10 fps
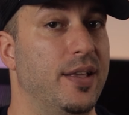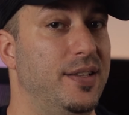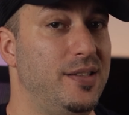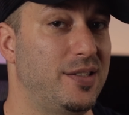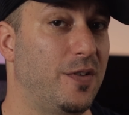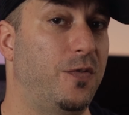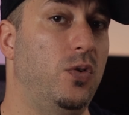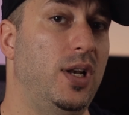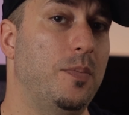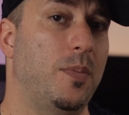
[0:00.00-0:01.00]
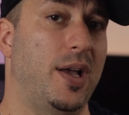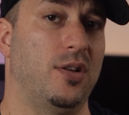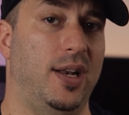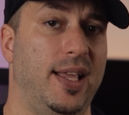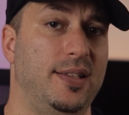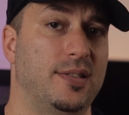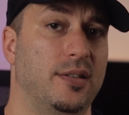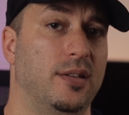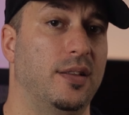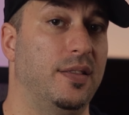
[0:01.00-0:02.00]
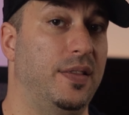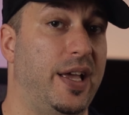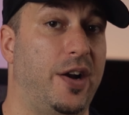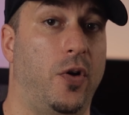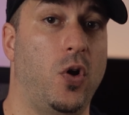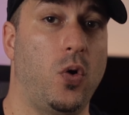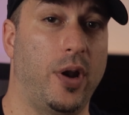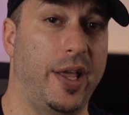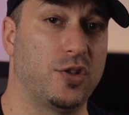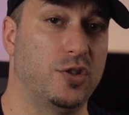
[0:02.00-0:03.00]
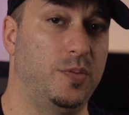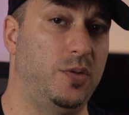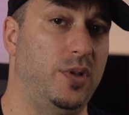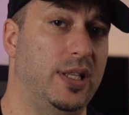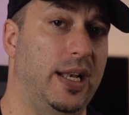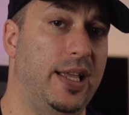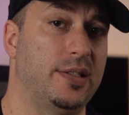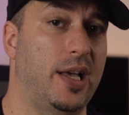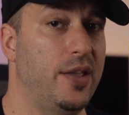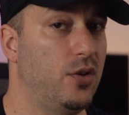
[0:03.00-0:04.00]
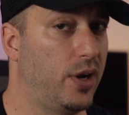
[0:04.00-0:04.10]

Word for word: This is a fully manual lens, there are no connections between the lens and